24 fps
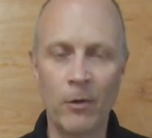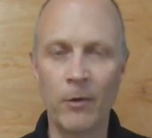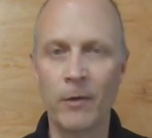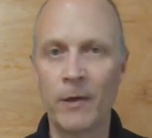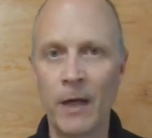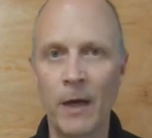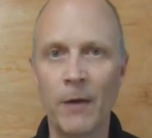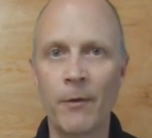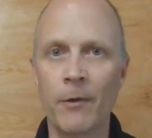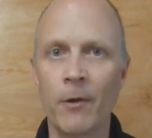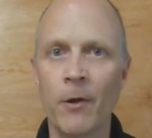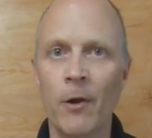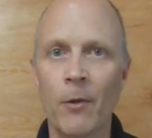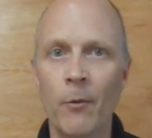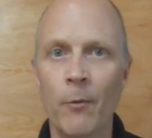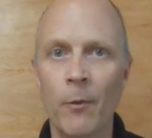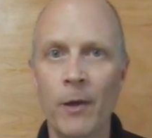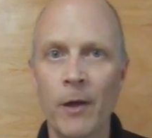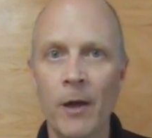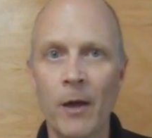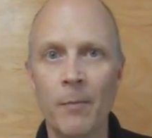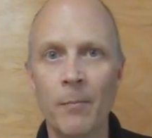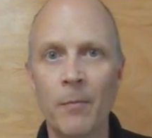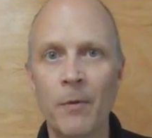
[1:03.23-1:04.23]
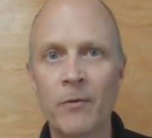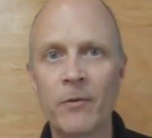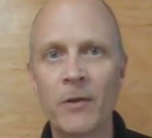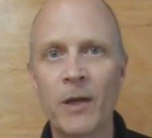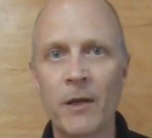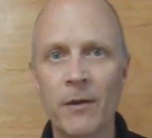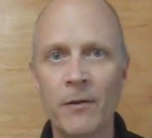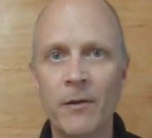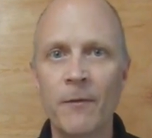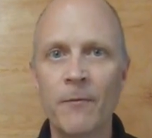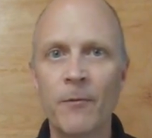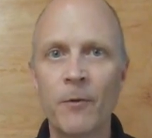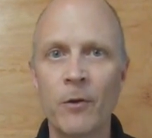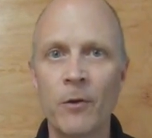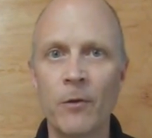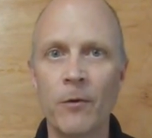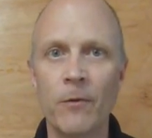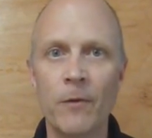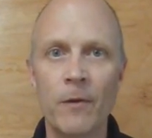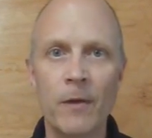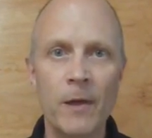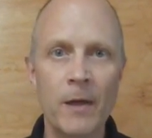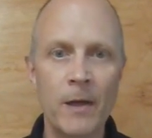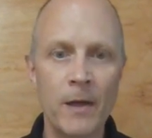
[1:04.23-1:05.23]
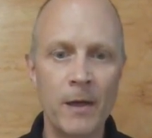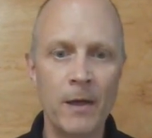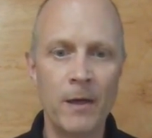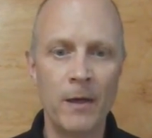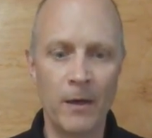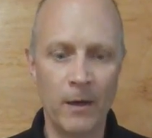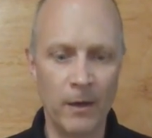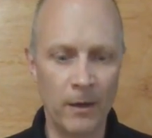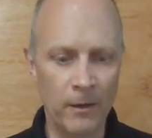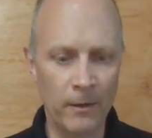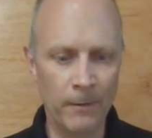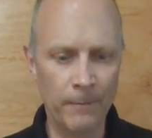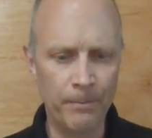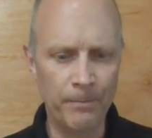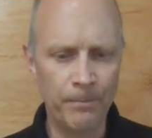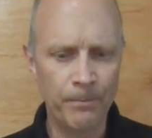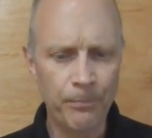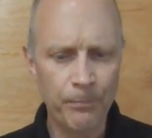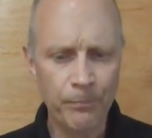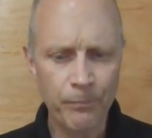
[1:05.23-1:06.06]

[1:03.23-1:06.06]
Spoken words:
counting all the way up is kind of difficult. So